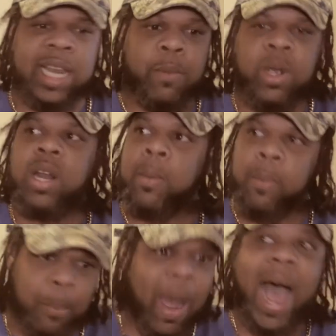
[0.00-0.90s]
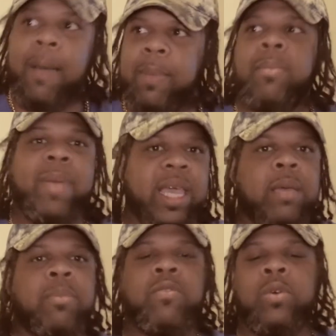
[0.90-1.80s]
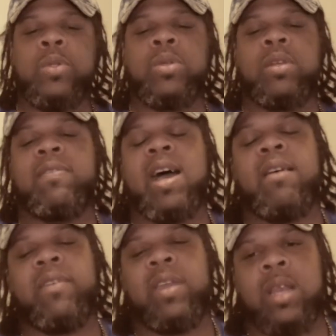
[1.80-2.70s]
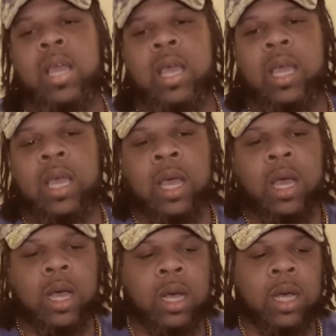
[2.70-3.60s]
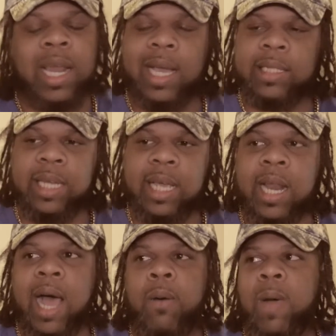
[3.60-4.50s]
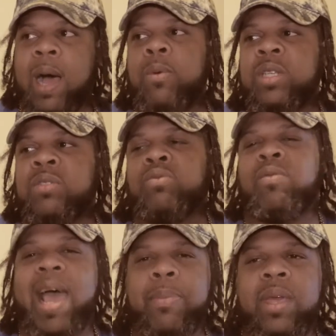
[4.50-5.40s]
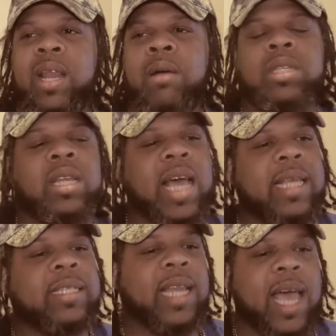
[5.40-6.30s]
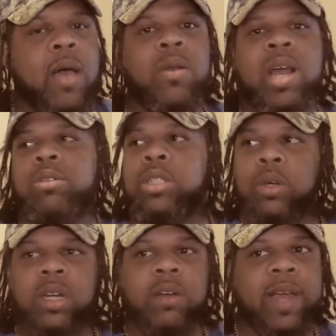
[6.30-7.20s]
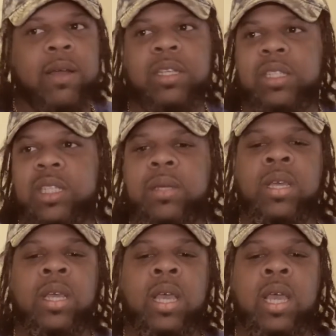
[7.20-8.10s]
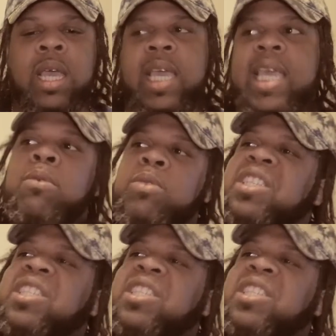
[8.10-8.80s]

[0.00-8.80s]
Like we're gonna pop and make it before we're 25. And like I said, I was rapping. I was a class clown. I was joking around and shit. He was